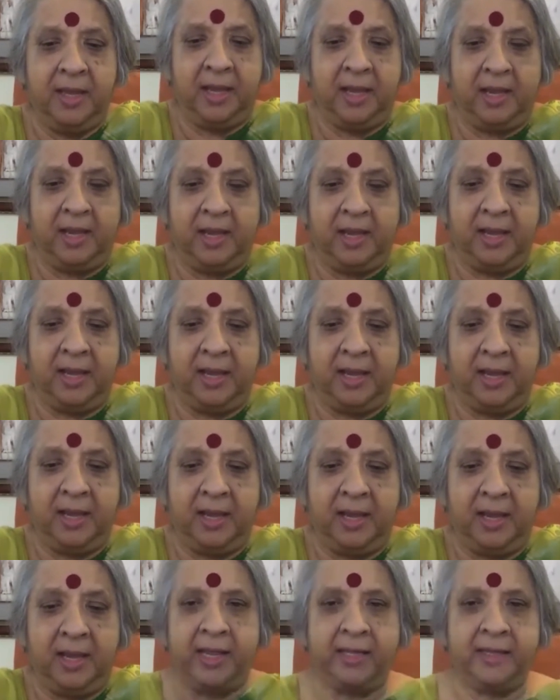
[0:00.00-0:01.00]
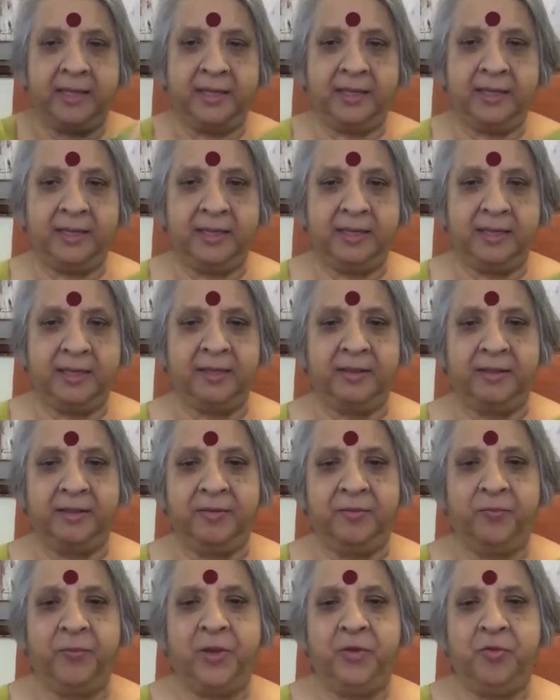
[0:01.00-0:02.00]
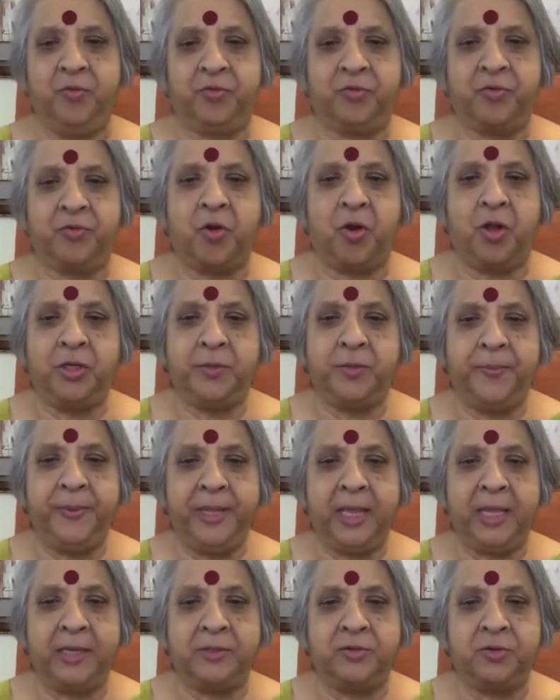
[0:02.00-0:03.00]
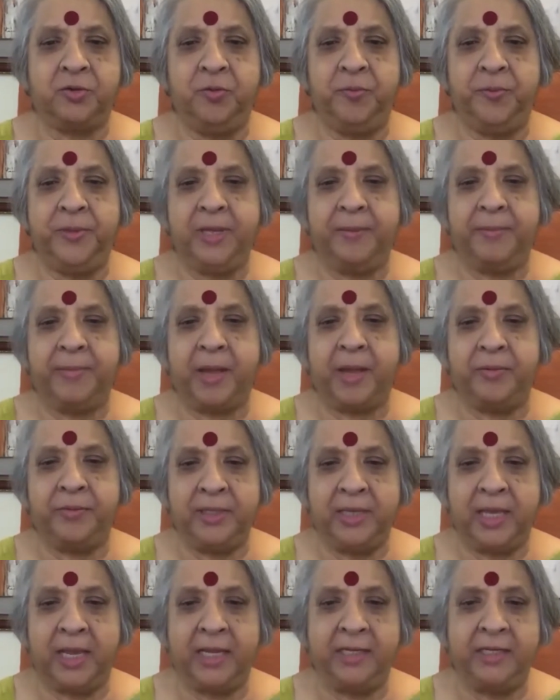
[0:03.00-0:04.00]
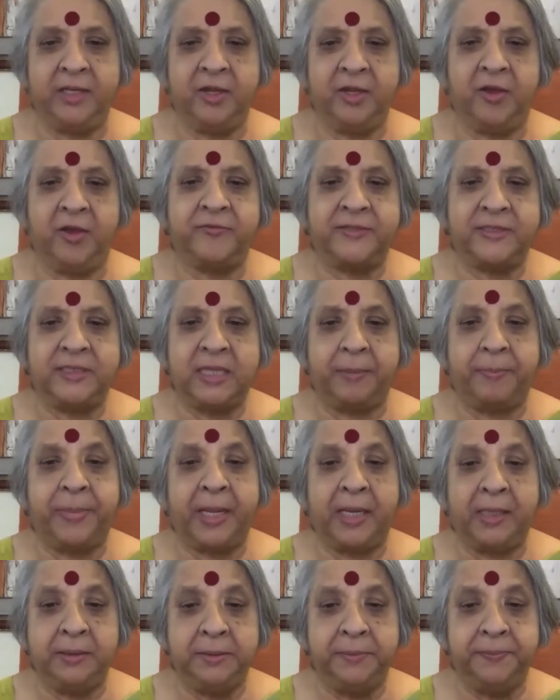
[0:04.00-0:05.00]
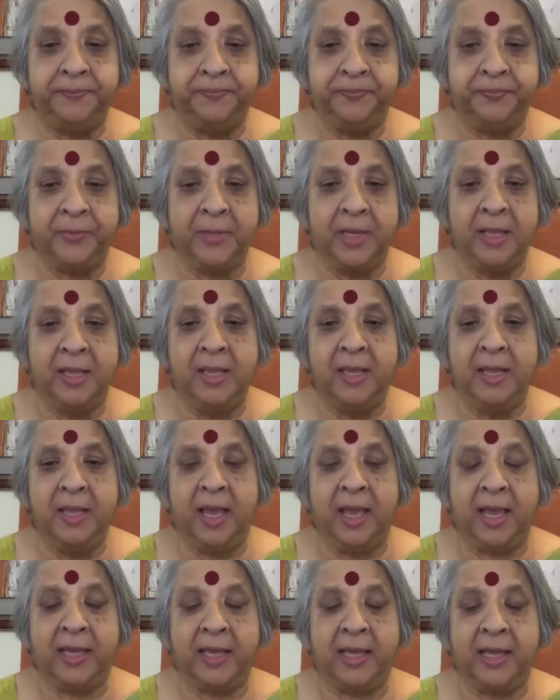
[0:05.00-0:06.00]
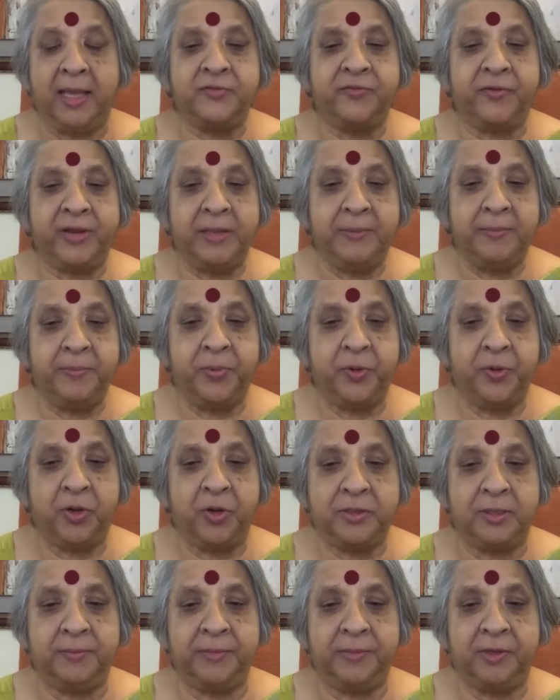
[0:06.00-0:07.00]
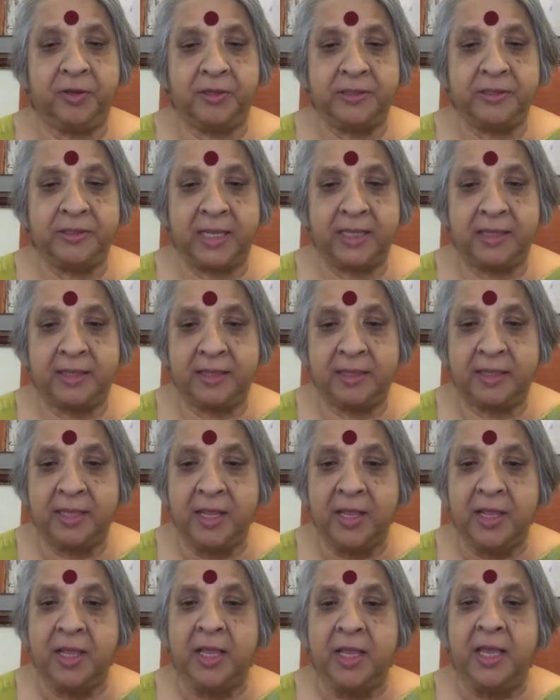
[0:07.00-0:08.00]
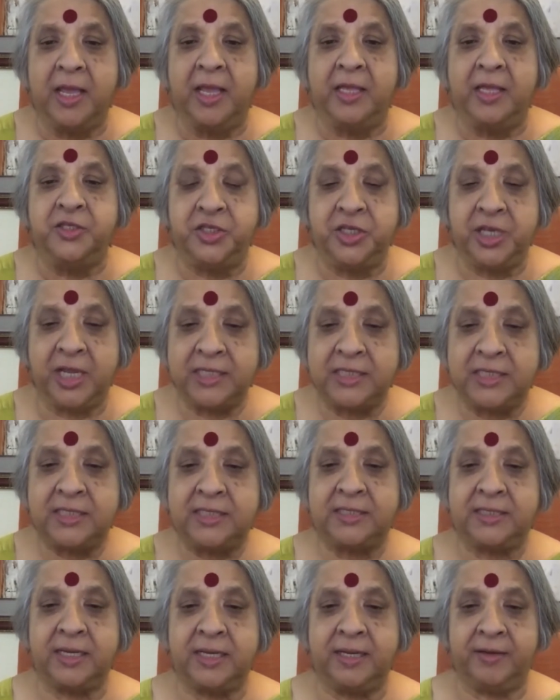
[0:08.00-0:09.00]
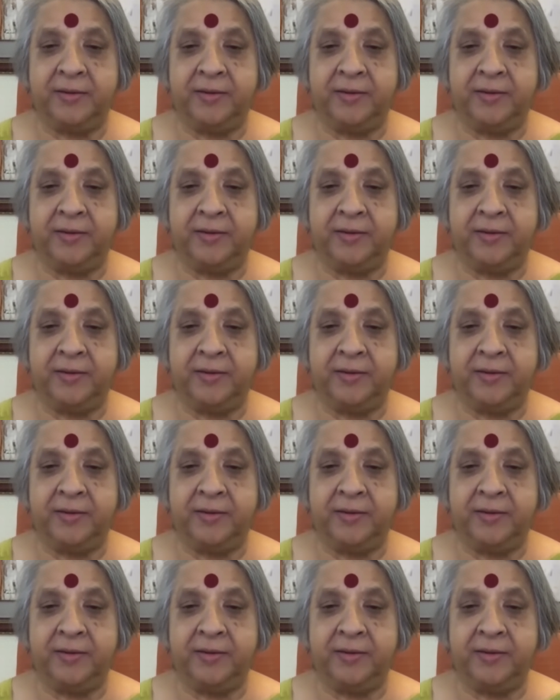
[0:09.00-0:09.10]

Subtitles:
And when you called me and told me about the idea of SAPAN, I think it's very important because just